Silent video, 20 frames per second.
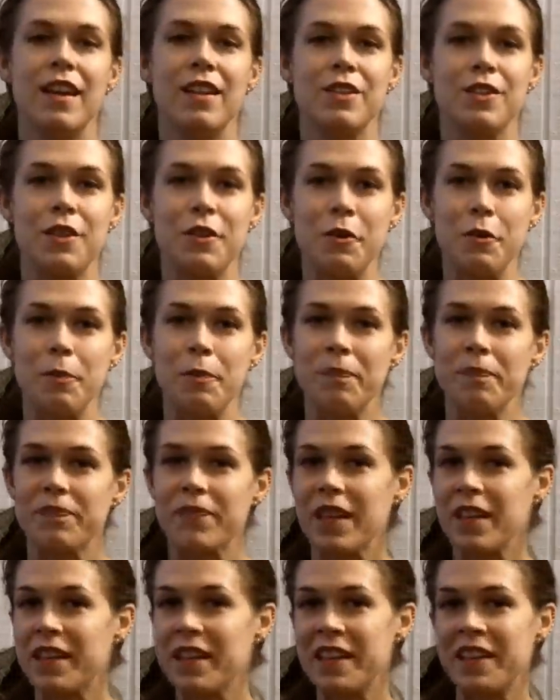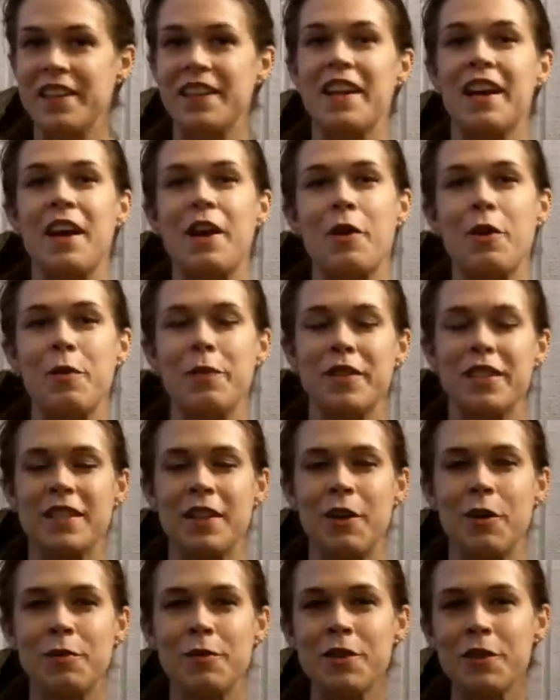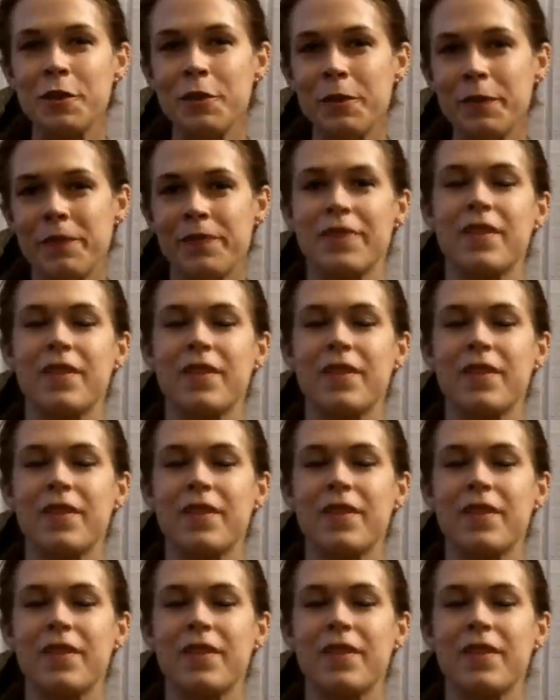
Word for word: So again, I hope this helped you.